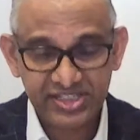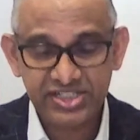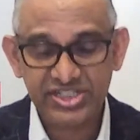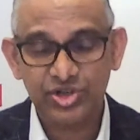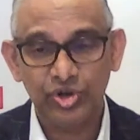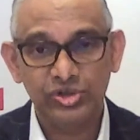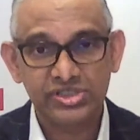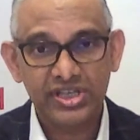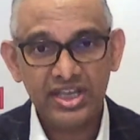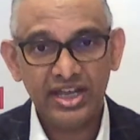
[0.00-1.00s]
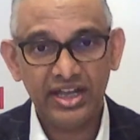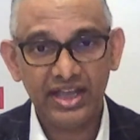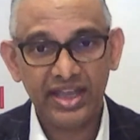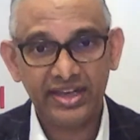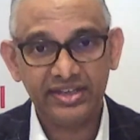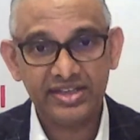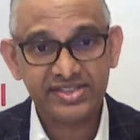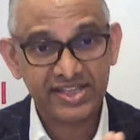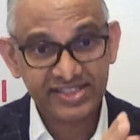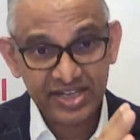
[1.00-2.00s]
SDG goals, and the
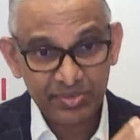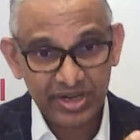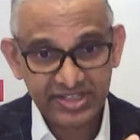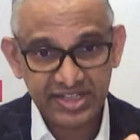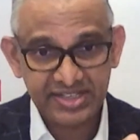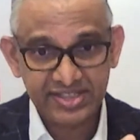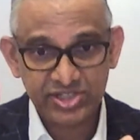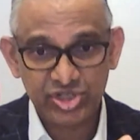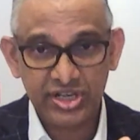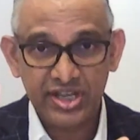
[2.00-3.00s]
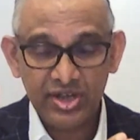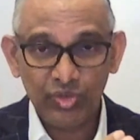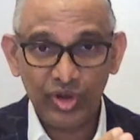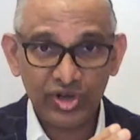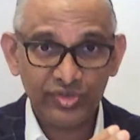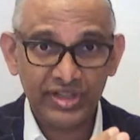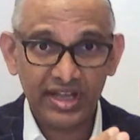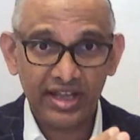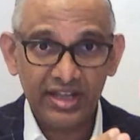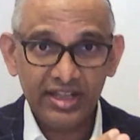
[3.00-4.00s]
sustainability is actually one of
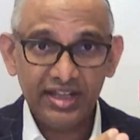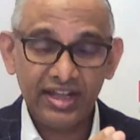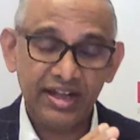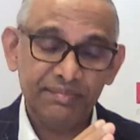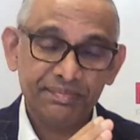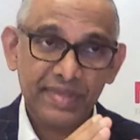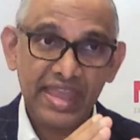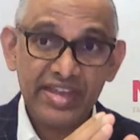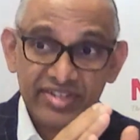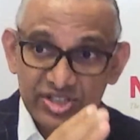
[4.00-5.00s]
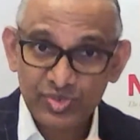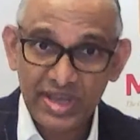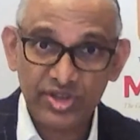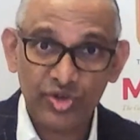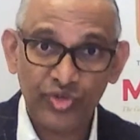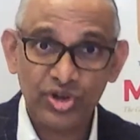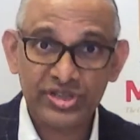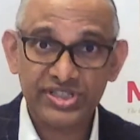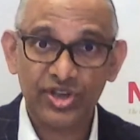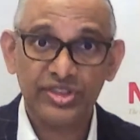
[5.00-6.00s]
the areas where you're
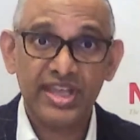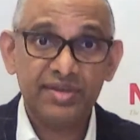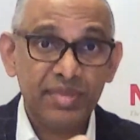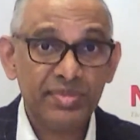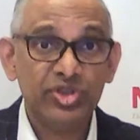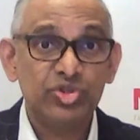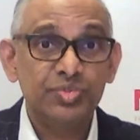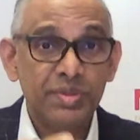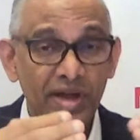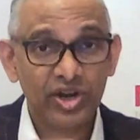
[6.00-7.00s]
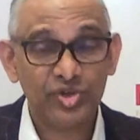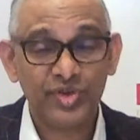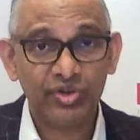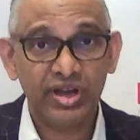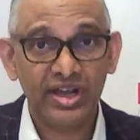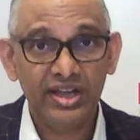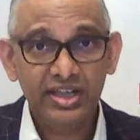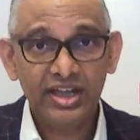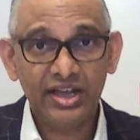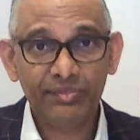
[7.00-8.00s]
focusing on, then maybe you'll be part of our
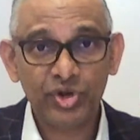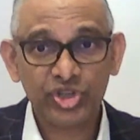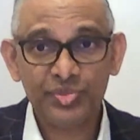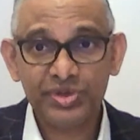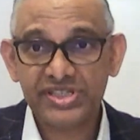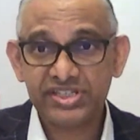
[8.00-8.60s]
procurement